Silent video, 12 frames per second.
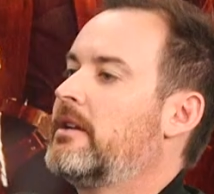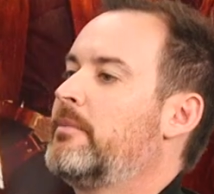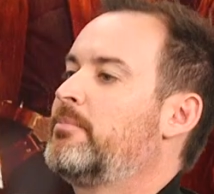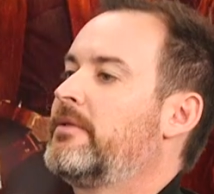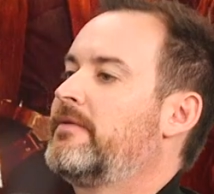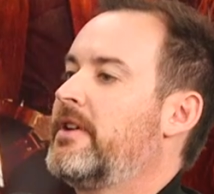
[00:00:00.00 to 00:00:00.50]
in a
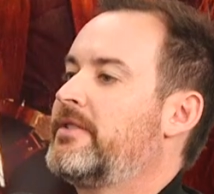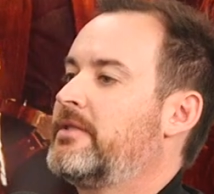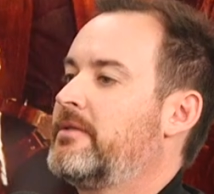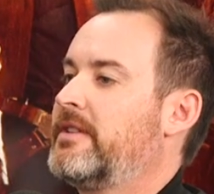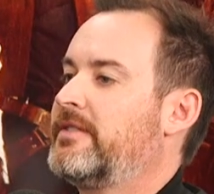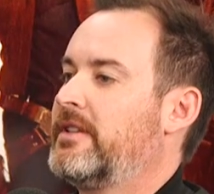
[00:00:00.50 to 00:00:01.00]

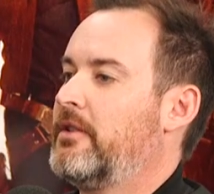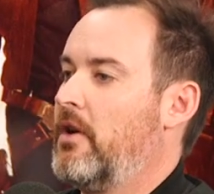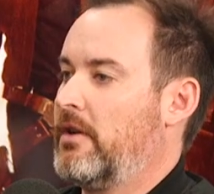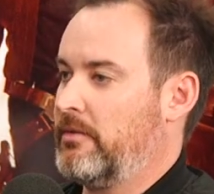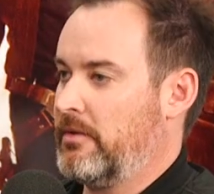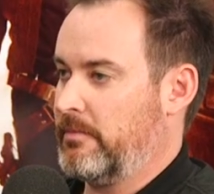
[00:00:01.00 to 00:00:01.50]
professional wrestling
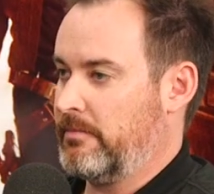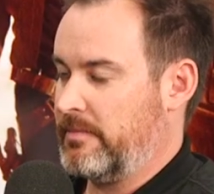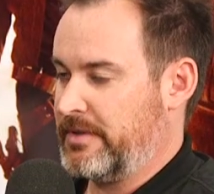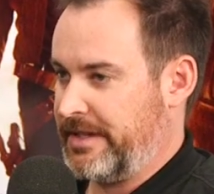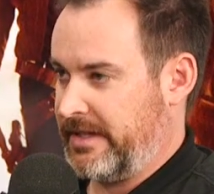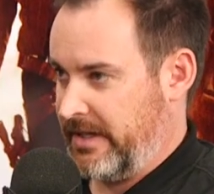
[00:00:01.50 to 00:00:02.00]
locker room,
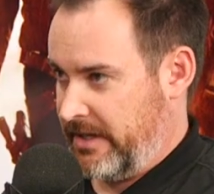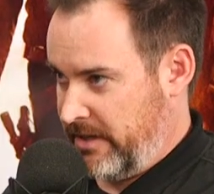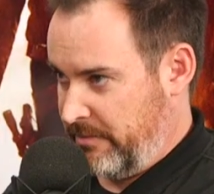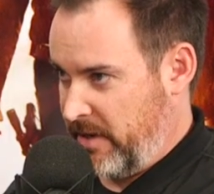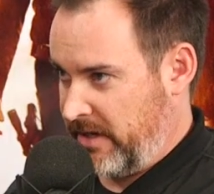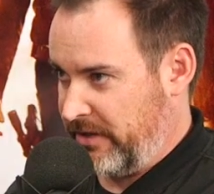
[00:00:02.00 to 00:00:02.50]
particularly an
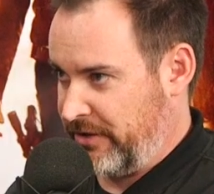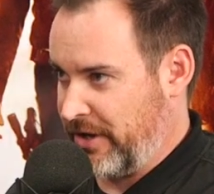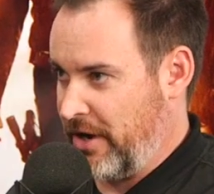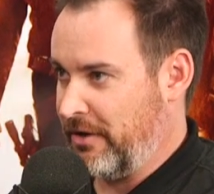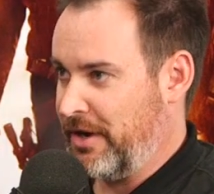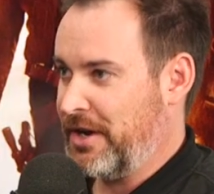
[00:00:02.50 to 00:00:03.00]
independent
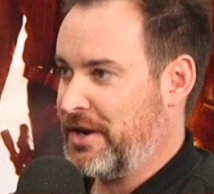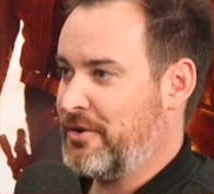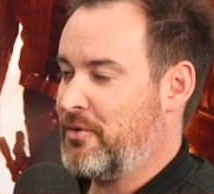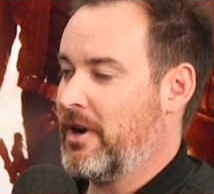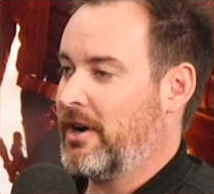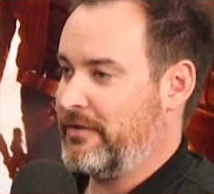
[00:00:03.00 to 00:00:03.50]
show,
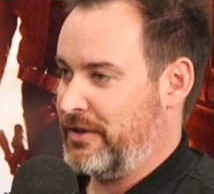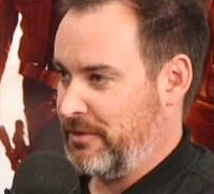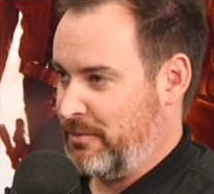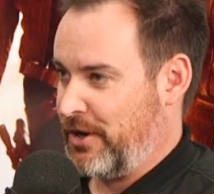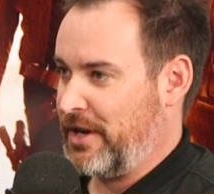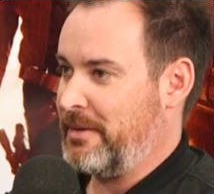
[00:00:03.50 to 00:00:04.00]
where if you're
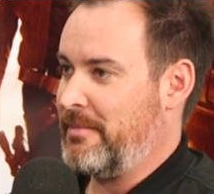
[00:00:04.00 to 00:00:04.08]
working a